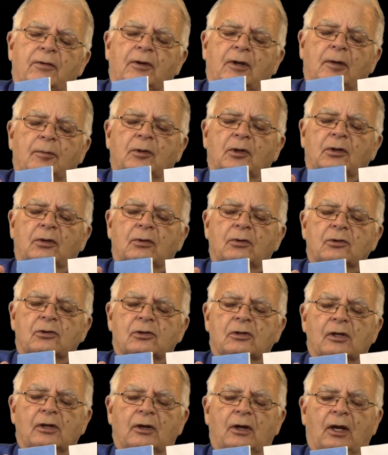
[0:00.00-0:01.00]
coming through
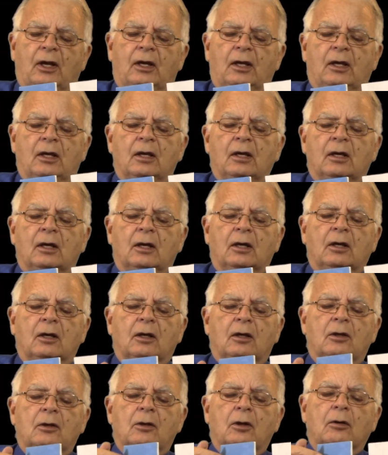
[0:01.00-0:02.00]
slit A
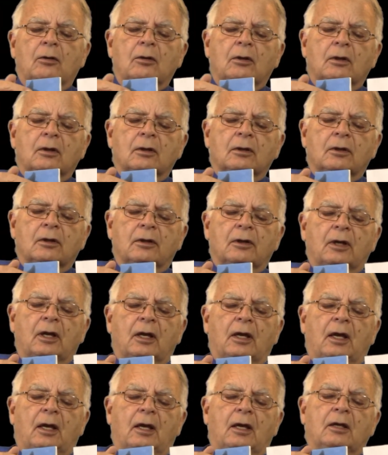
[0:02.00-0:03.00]
no longer
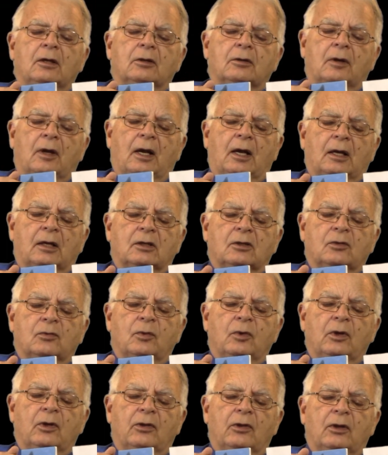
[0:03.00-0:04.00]
interacts
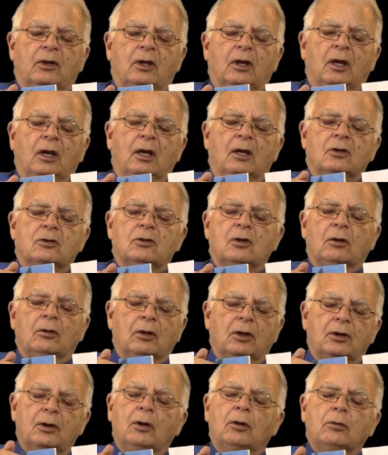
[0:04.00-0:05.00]
with, is no
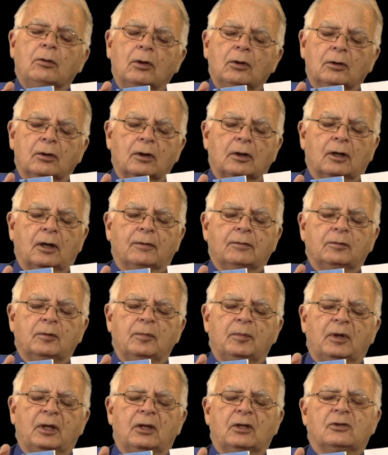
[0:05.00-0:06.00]
longer governed
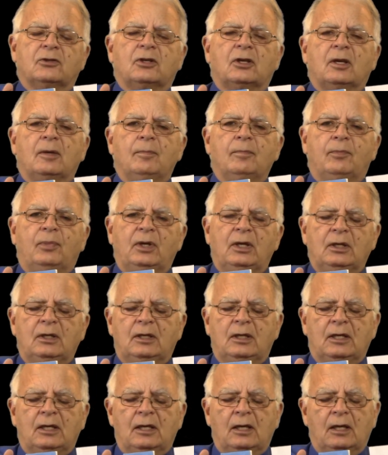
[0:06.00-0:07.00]
by the same
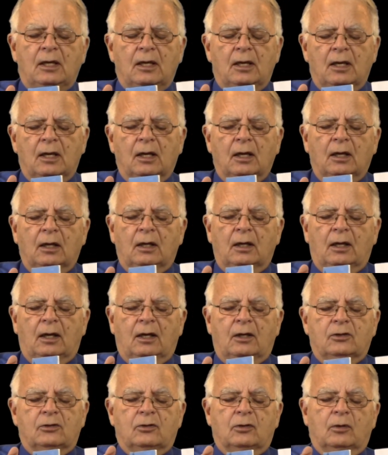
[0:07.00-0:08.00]
PDE
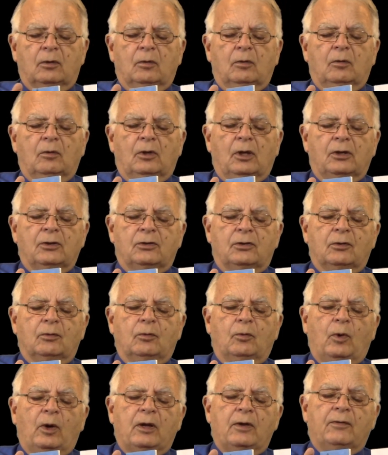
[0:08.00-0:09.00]
as the
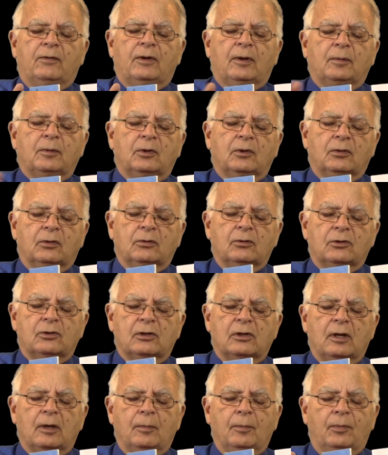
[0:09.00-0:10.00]
wave coming through
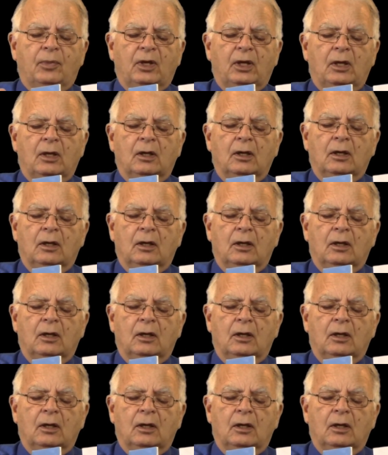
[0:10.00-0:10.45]
slit B.